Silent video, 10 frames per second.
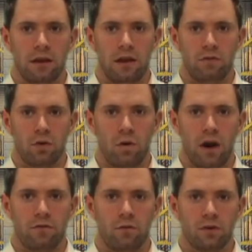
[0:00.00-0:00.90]
If you
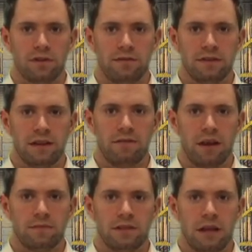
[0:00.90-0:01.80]
required 477
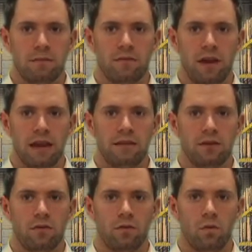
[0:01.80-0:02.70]
MCM of
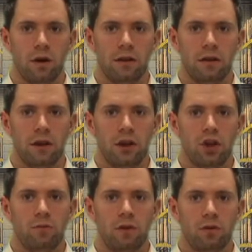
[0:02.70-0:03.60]
18 over 1,
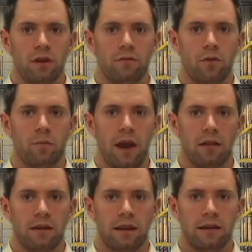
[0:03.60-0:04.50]
you'd be looking for
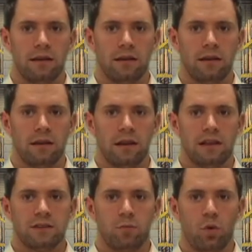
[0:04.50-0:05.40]
Pelican.
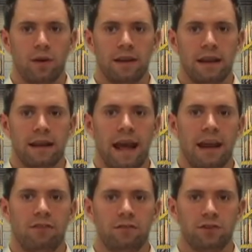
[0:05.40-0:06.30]
It's important to get an
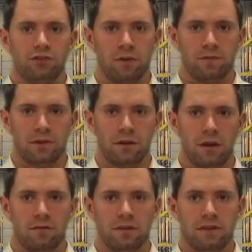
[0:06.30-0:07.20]
accurate description
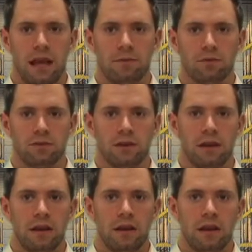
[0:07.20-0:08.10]
of these cables
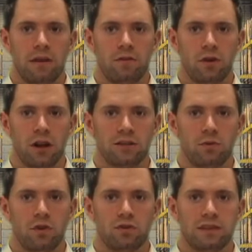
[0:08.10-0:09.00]
if your
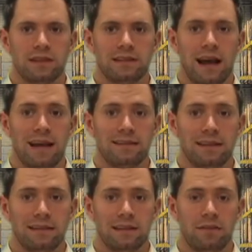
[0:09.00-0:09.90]
customer uses the
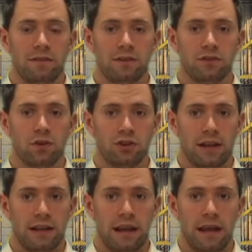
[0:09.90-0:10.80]
sizing instead of the
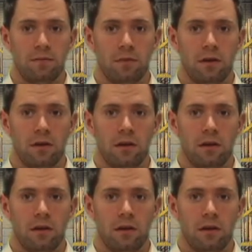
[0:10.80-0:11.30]
associated name.